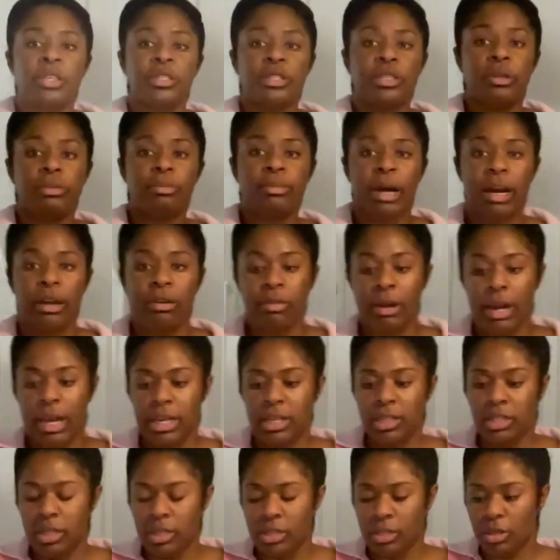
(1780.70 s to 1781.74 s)
So my
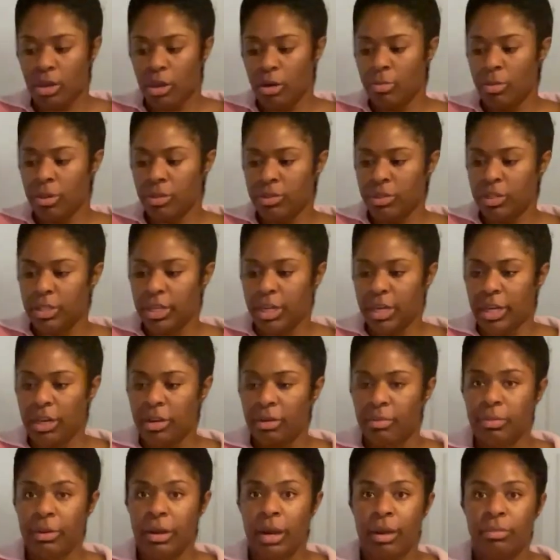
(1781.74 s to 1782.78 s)
rice is almost done,
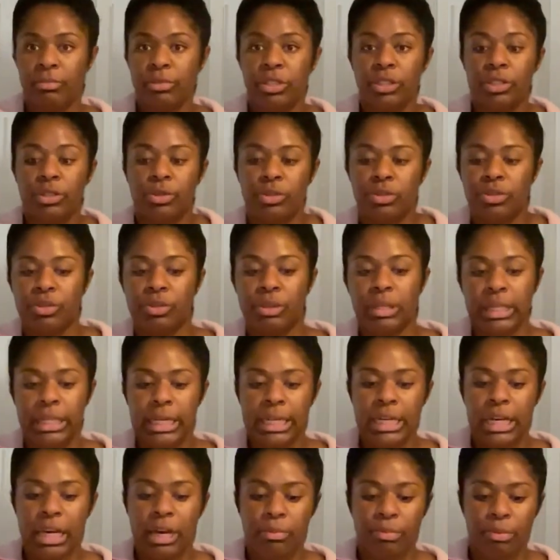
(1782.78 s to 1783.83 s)
but I'm just going to
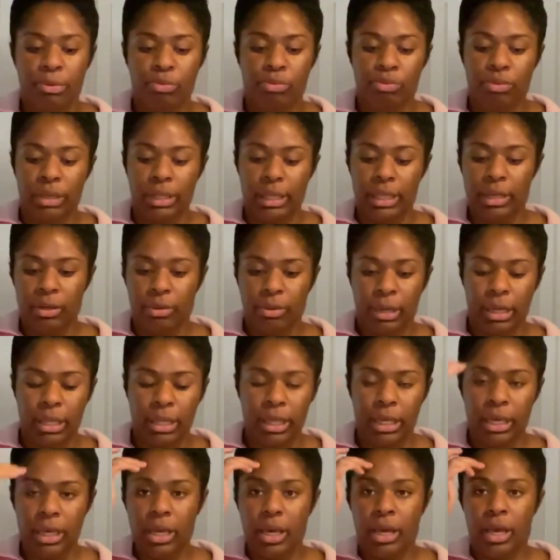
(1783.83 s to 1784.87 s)
clean up really
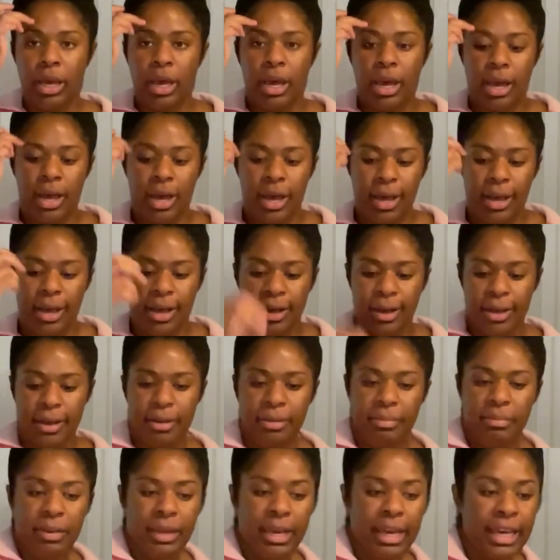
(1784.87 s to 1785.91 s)
quickly
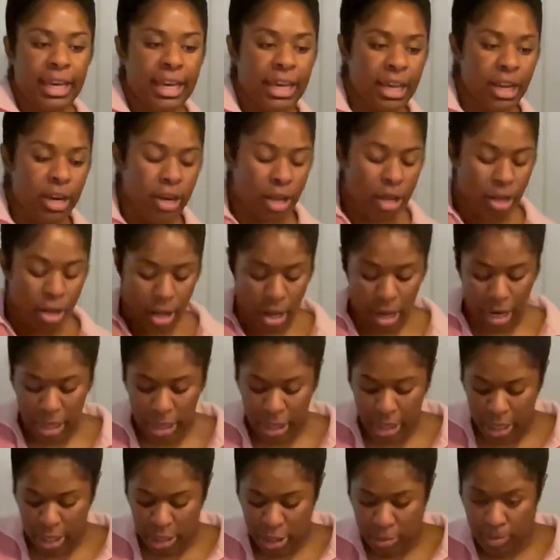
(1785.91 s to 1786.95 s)
and get a lot of
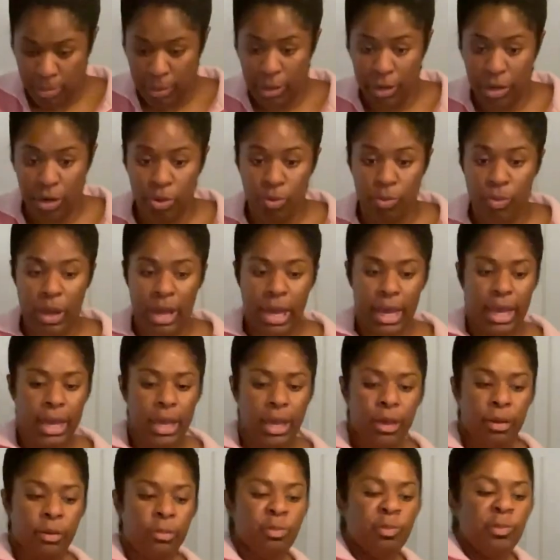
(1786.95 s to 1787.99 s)
this put away.
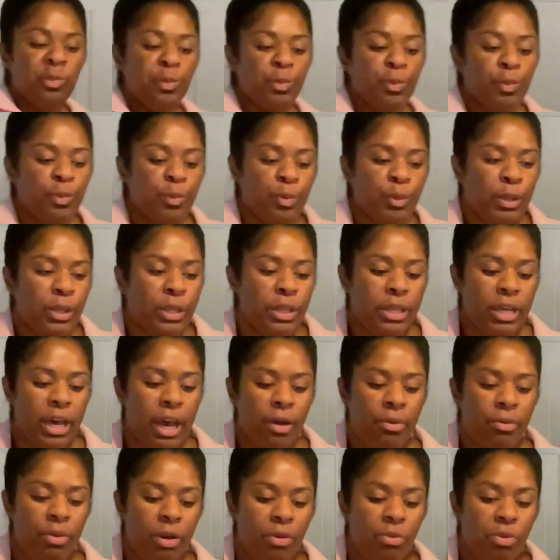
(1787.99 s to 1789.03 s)

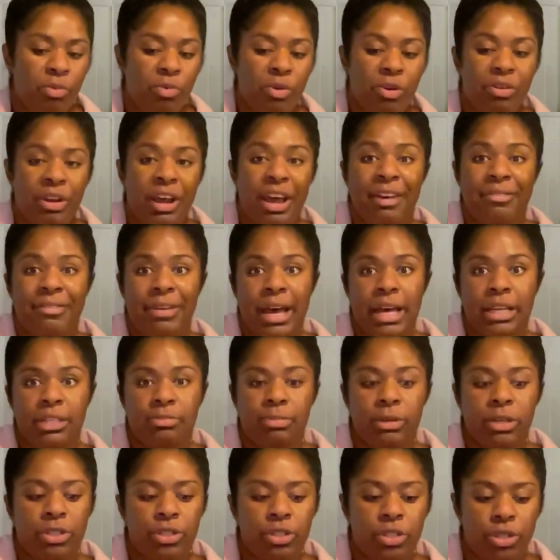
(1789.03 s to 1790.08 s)
That way we won't have as
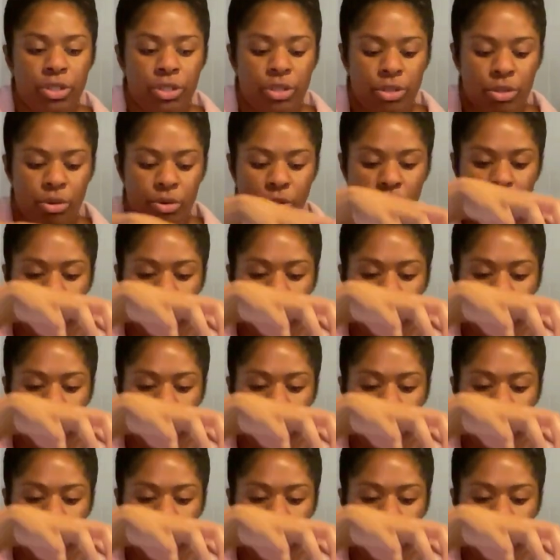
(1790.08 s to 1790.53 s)
much to do